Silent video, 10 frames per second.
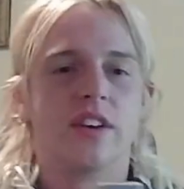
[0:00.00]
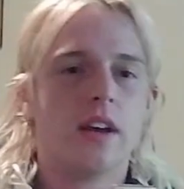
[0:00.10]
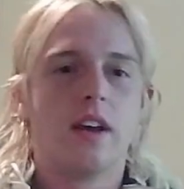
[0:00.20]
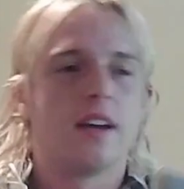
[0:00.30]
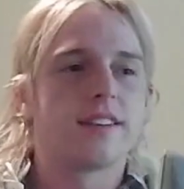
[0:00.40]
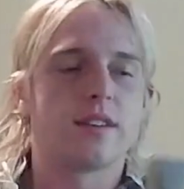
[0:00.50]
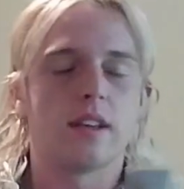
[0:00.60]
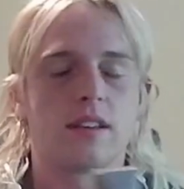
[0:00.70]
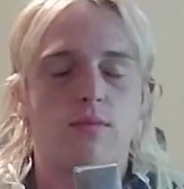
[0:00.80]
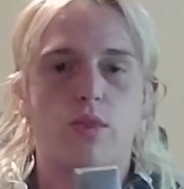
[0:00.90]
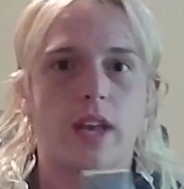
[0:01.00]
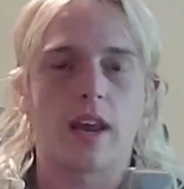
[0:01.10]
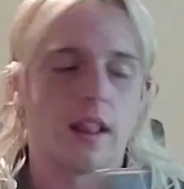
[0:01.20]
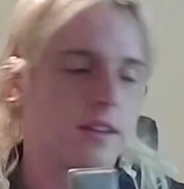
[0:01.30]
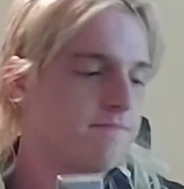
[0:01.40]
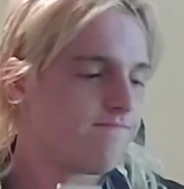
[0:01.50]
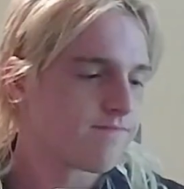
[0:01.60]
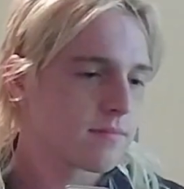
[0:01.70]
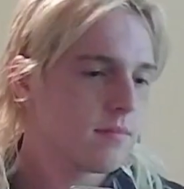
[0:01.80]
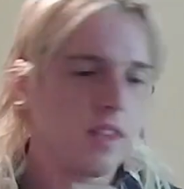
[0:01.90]
It's ridiculous.
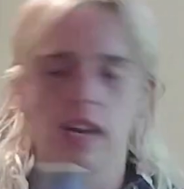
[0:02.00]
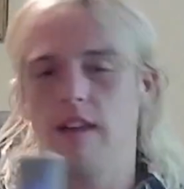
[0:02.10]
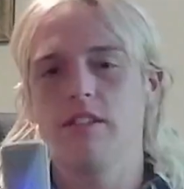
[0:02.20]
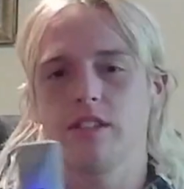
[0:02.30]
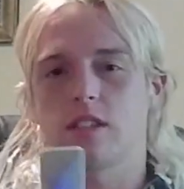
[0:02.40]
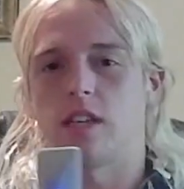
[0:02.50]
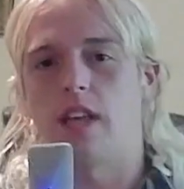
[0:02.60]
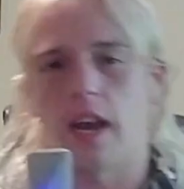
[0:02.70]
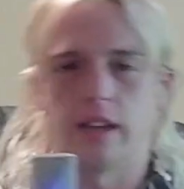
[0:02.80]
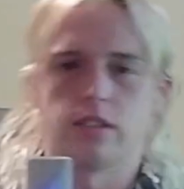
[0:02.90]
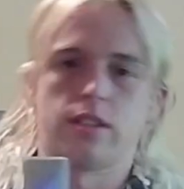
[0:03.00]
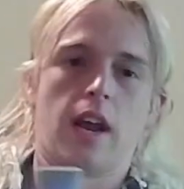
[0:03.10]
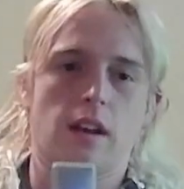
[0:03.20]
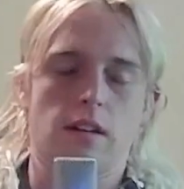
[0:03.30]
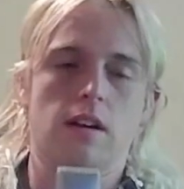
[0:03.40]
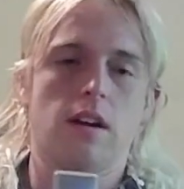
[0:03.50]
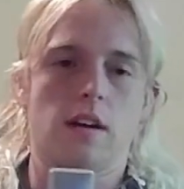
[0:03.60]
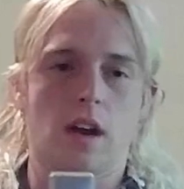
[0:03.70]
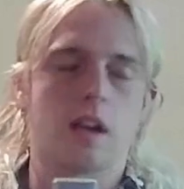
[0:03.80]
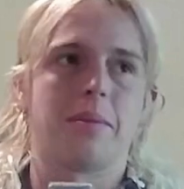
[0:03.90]
Even just today, I just had
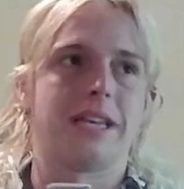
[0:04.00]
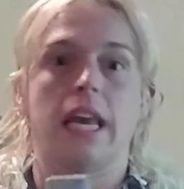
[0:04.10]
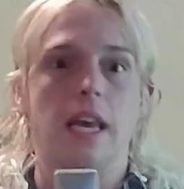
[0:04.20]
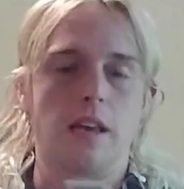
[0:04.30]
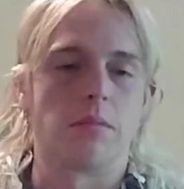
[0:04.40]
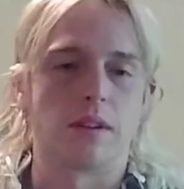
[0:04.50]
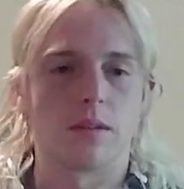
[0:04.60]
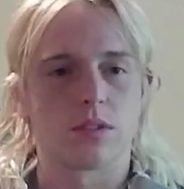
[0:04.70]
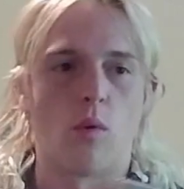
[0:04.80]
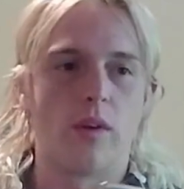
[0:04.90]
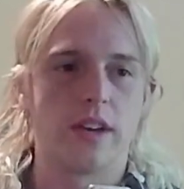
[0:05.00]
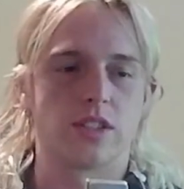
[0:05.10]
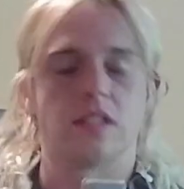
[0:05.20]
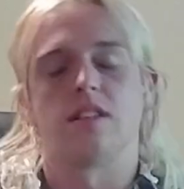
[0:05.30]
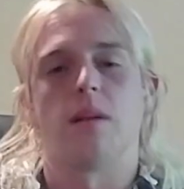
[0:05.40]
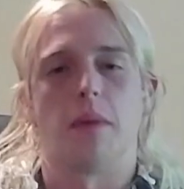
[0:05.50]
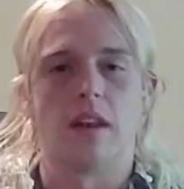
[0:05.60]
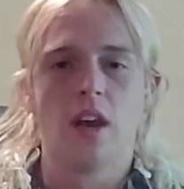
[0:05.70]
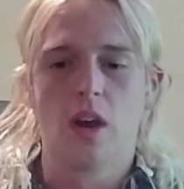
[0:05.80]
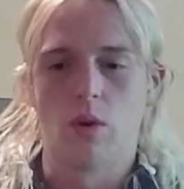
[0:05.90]
a cup of tea, but it was orange and cinnamon,
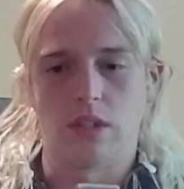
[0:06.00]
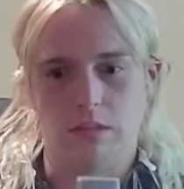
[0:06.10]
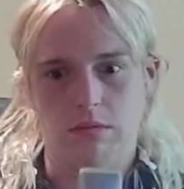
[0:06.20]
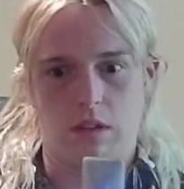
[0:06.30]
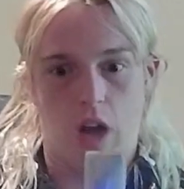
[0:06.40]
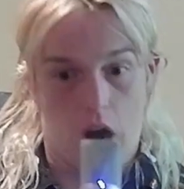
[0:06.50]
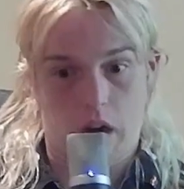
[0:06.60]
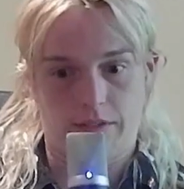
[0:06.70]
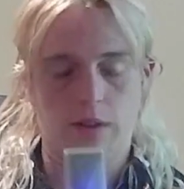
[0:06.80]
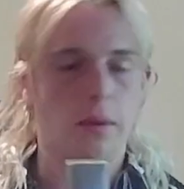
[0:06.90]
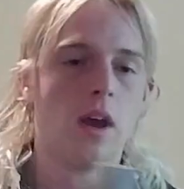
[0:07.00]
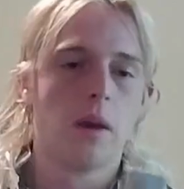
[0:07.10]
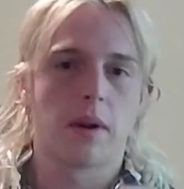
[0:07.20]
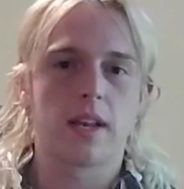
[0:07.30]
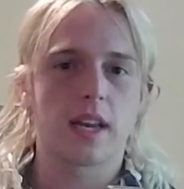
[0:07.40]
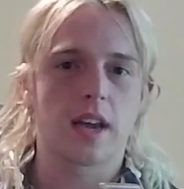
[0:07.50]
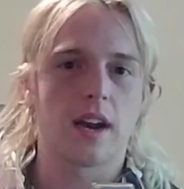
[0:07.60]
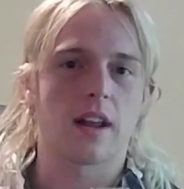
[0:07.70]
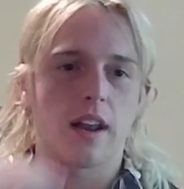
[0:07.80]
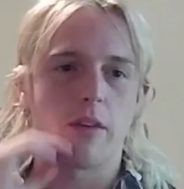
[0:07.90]
which was a lot of cinnamon. But it did kind
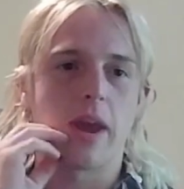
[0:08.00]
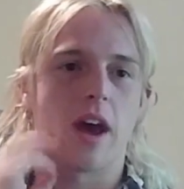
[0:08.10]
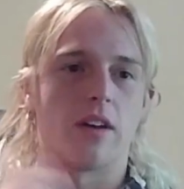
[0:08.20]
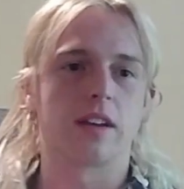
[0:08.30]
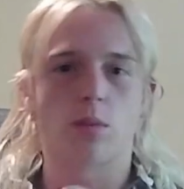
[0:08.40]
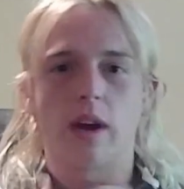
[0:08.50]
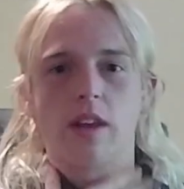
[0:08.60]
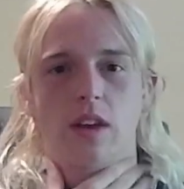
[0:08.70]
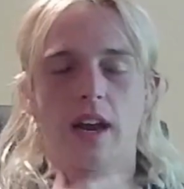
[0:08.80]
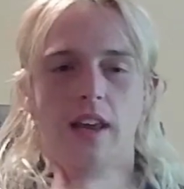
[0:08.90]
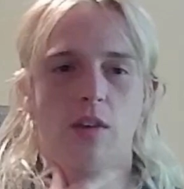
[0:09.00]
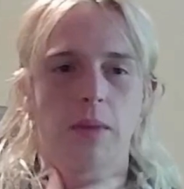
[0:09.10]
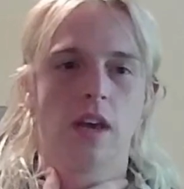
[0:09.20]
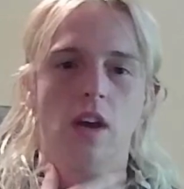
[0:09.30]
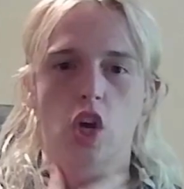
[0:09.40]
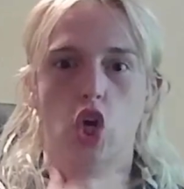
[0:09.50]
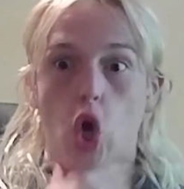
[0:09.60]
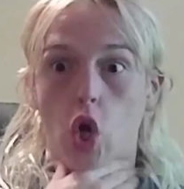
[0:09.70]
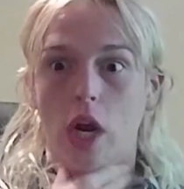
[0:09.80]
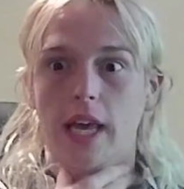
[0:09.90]
of clear me out. That's why you kind of hear me
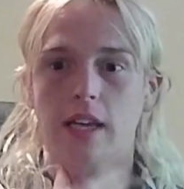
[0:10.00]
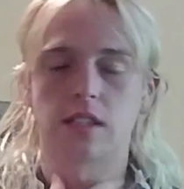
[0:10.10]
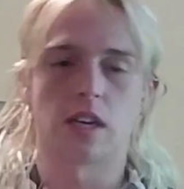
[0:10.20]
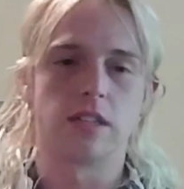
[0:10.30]
gargling and such.